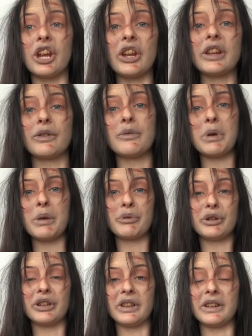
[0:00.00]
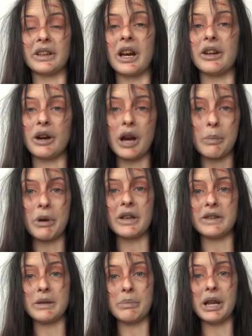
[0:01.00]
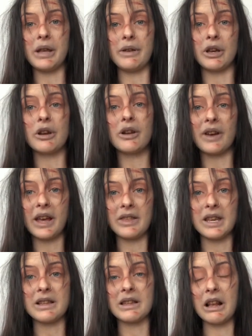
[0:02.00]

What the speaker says: That's for people to decide. I personally believe he could have had this